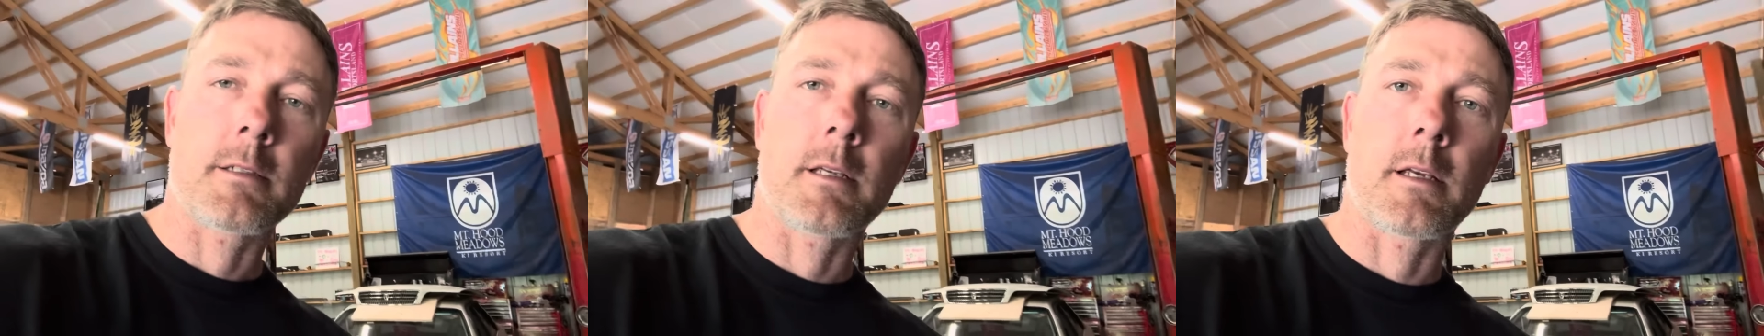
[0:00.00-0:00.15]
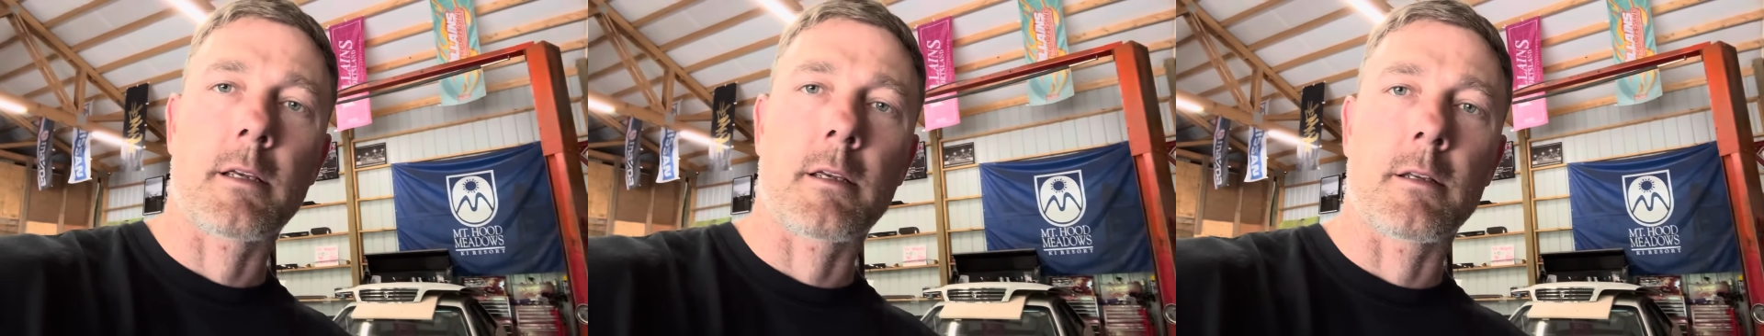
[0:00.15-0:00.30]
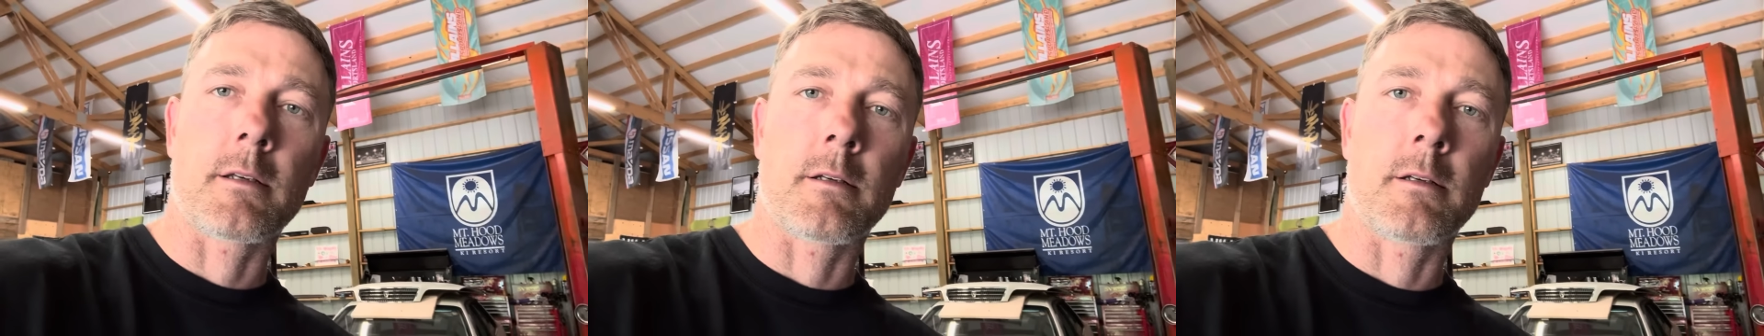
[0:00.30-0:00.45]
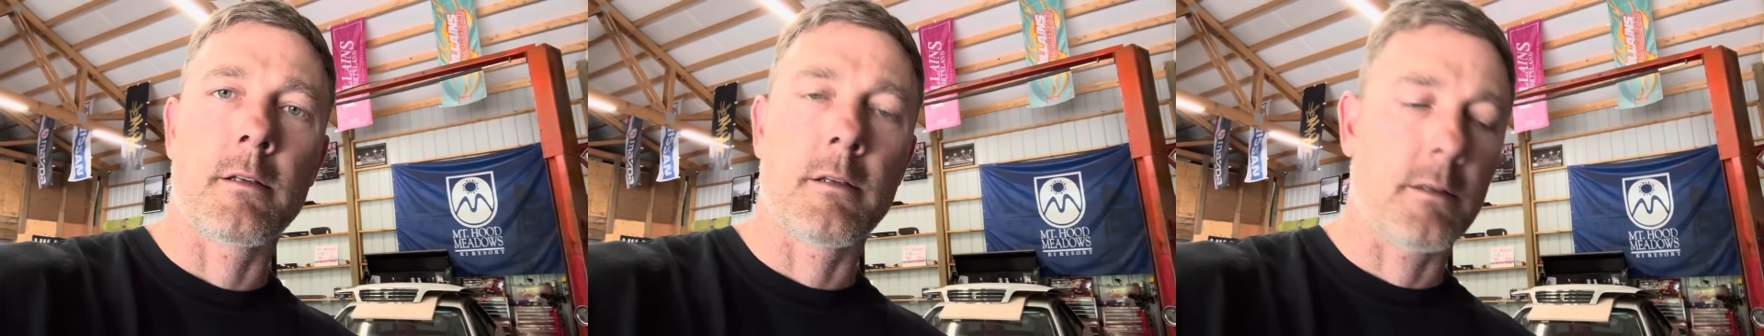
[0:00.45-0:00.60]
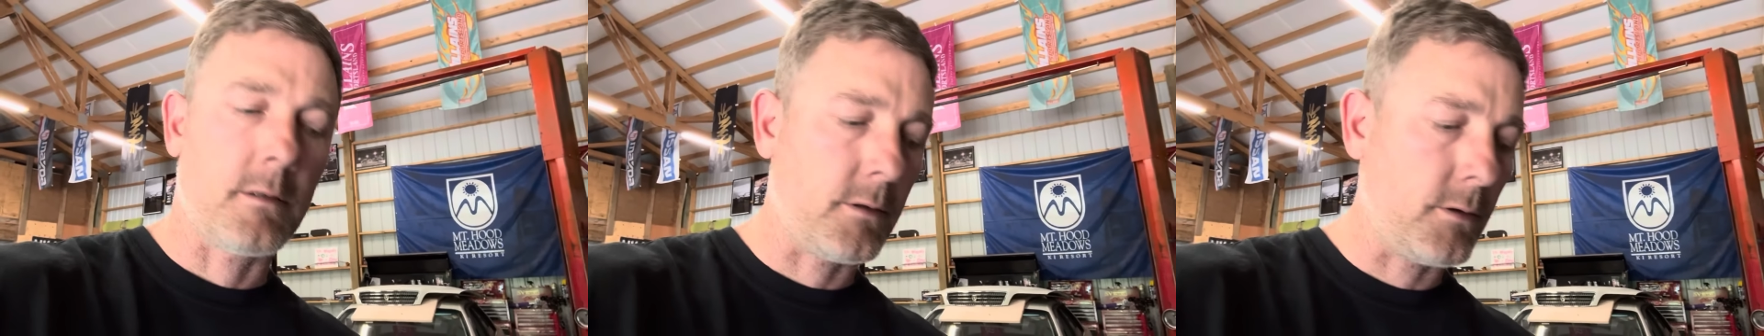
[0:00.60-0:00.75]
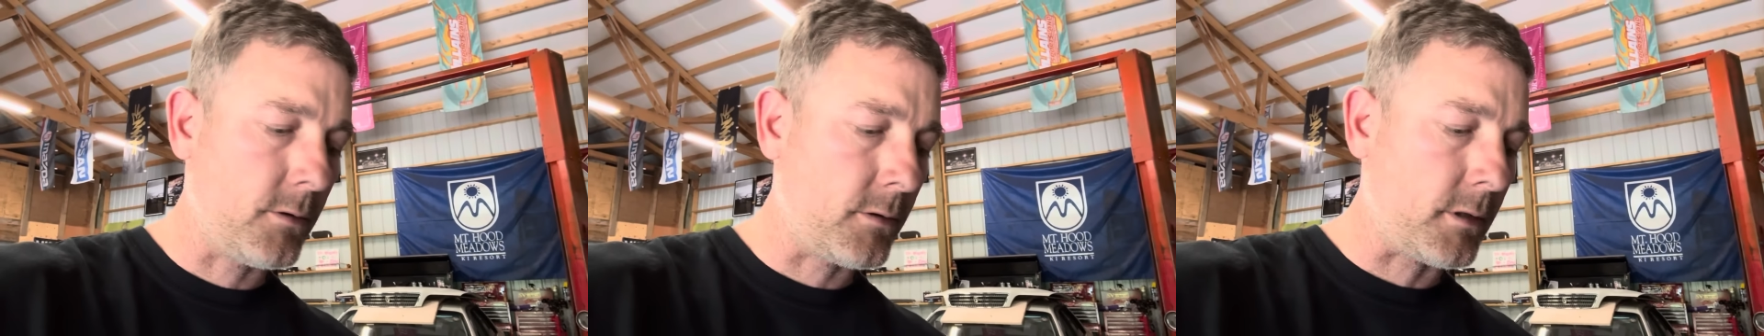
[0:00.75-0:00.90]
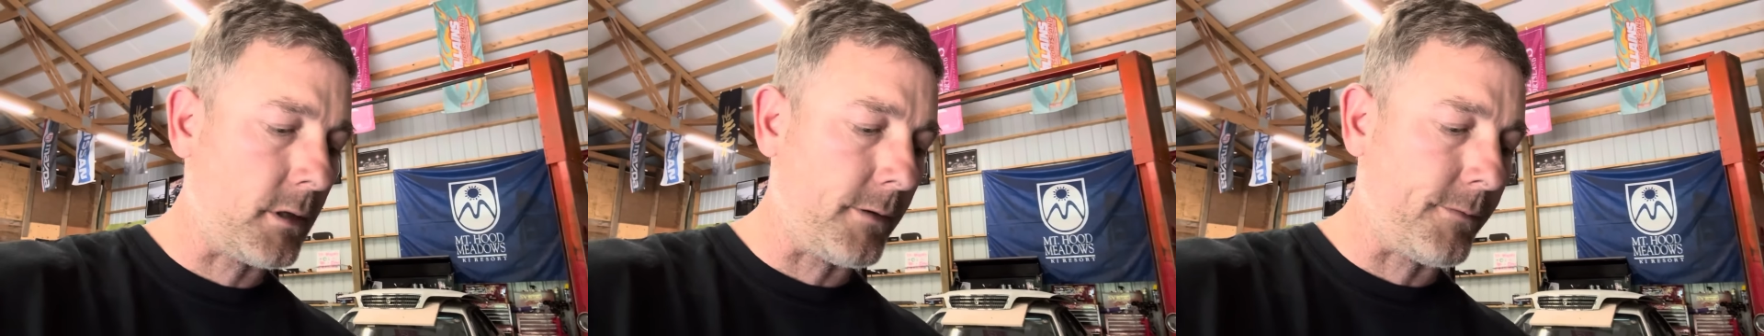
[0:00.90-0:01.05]
I can
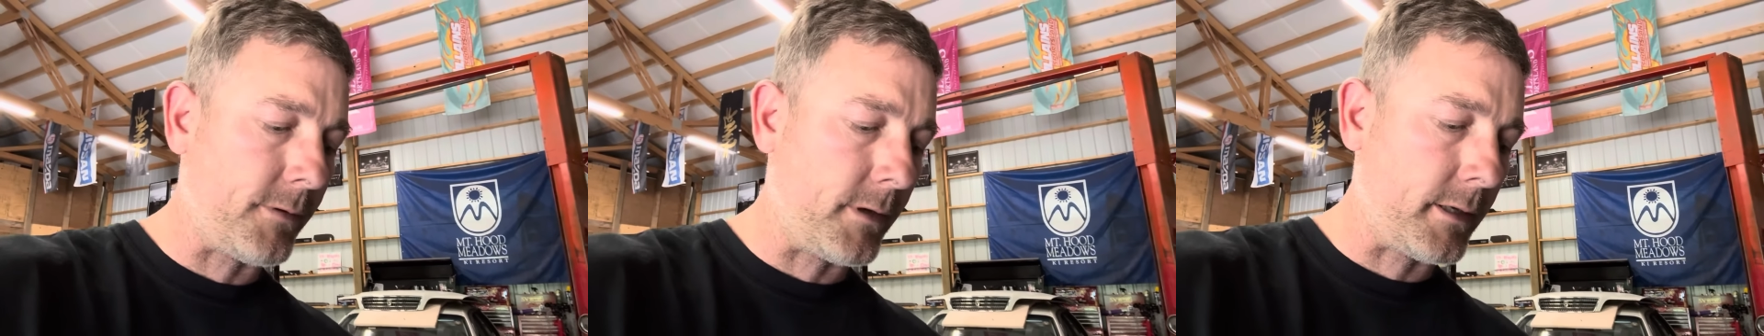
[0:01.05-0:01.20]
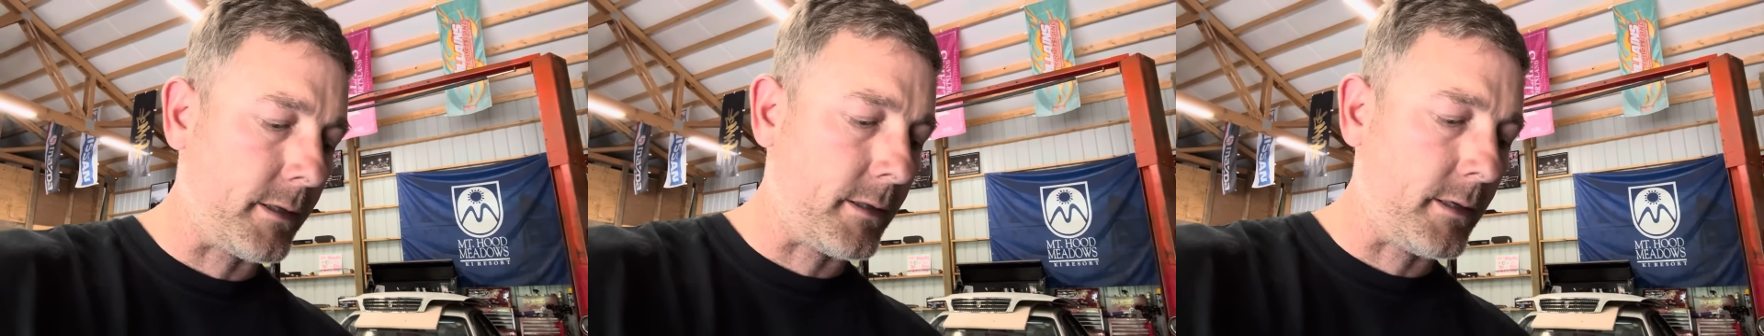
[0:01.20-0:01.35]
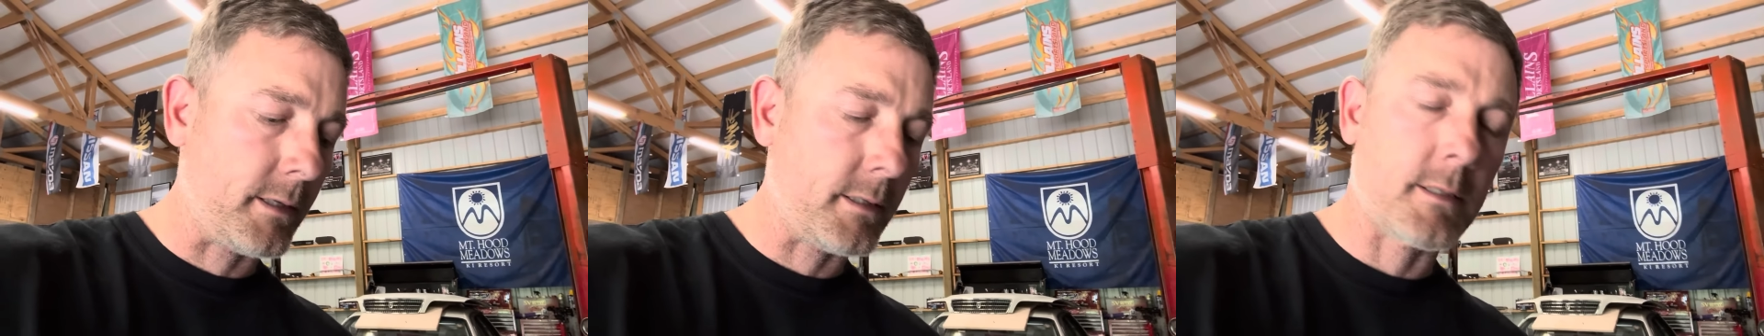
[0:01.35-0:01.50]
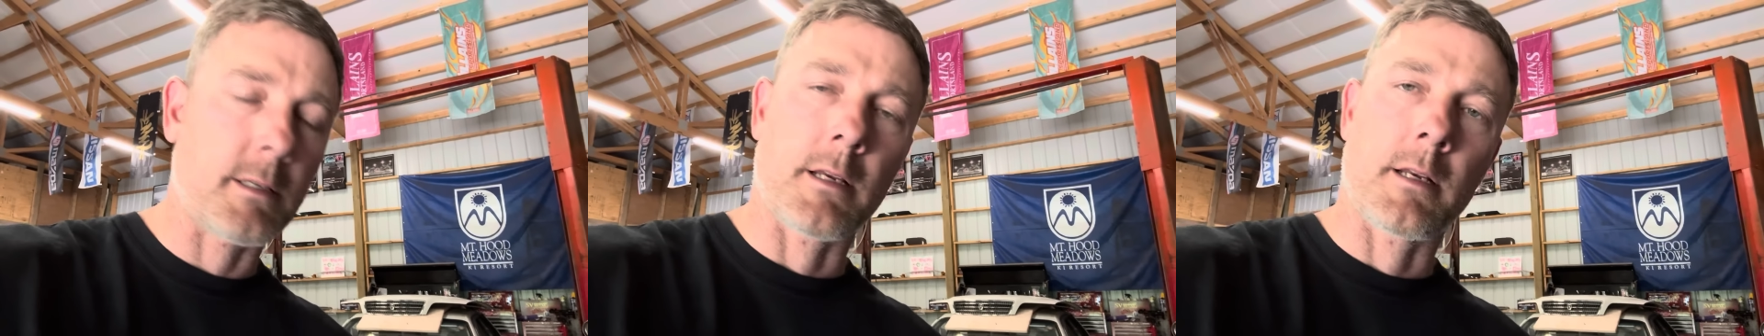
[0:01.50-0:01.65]
do stuff like this,